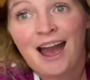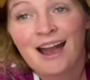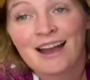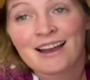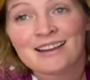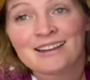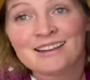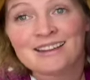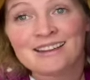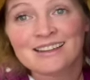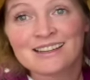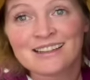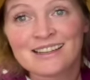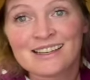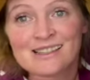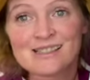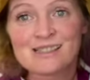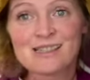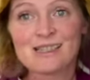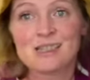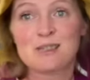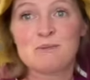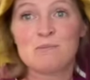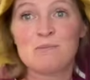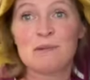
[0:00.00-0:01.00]
Because
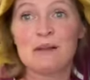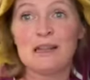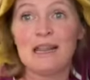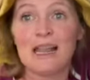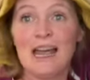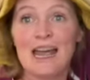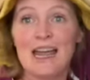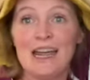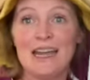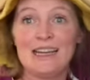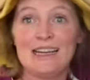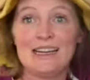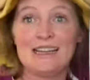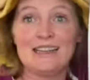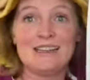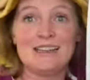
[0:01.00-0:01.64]
it's blank,